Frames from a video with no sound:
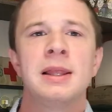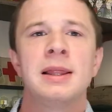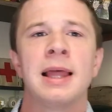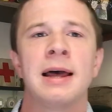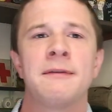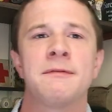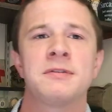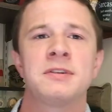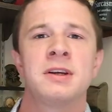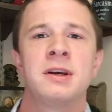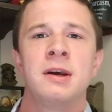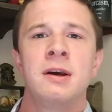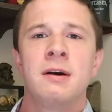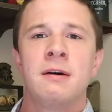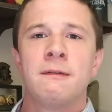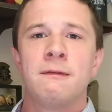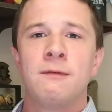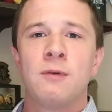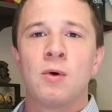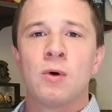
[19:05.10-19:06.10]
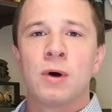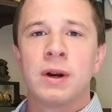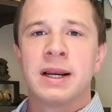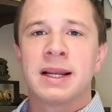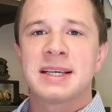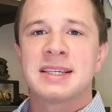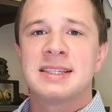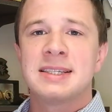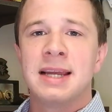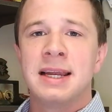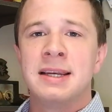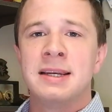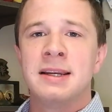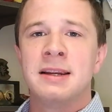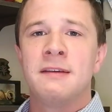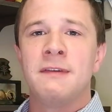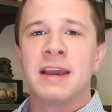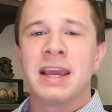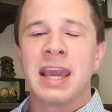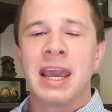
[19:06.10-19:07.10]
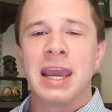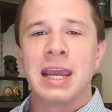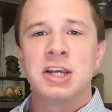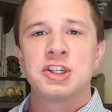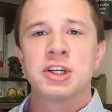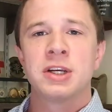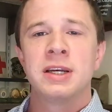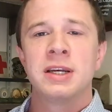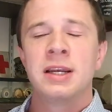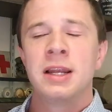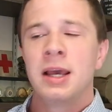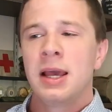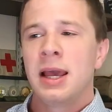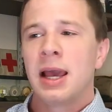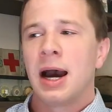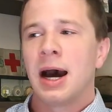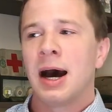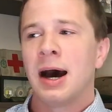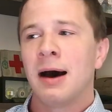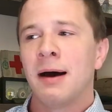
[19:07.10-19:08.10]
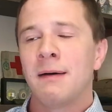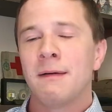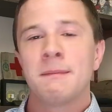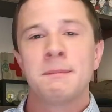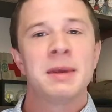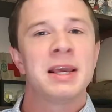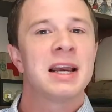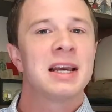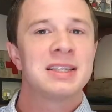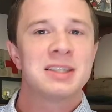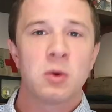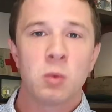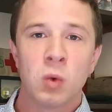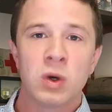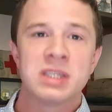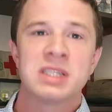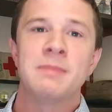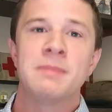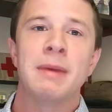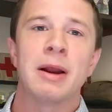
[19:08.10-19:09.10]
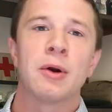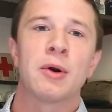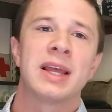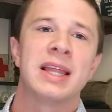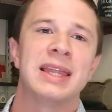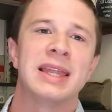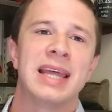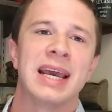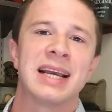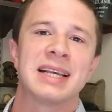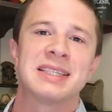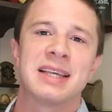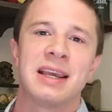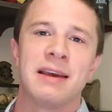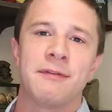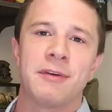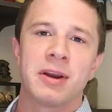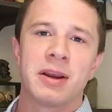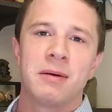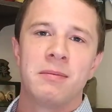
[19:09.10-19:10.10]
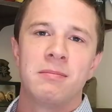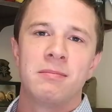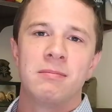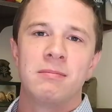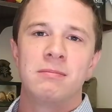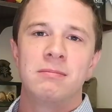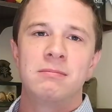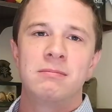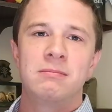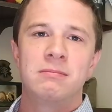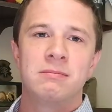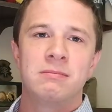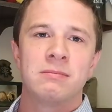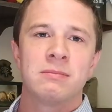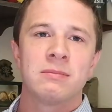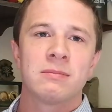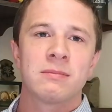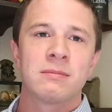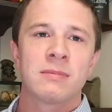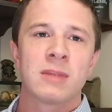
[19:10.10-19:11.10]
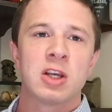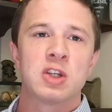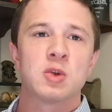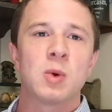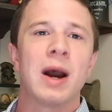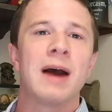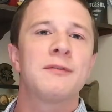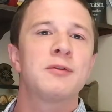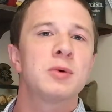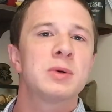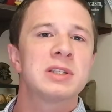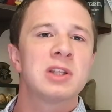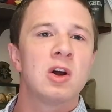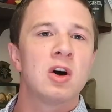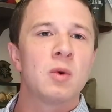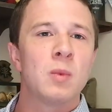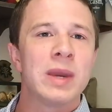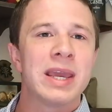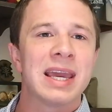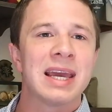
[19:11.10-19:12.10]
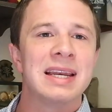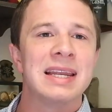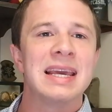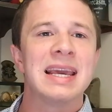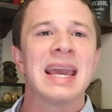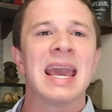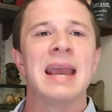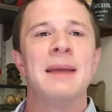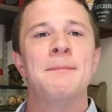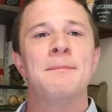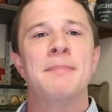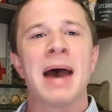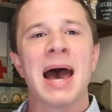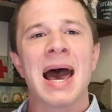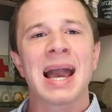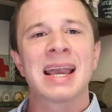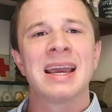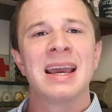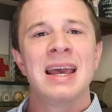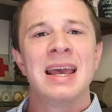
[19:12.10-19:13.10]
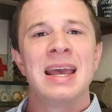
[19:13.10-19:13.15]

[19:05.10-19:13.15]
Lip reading: left for an extended vacation because it was American Thanksgiving. So after his long weekend, he came back